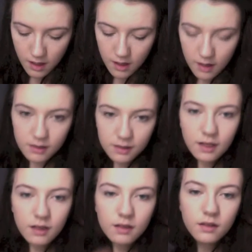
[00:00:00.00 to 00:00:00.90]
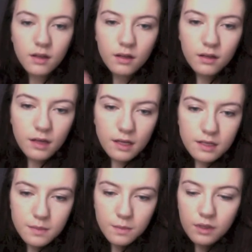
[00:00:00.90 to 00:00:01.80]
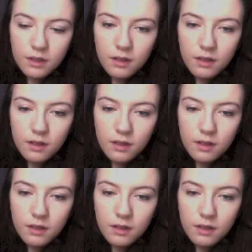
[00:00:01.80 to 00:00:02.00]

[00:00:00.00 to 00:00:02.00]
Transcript: And again, I just put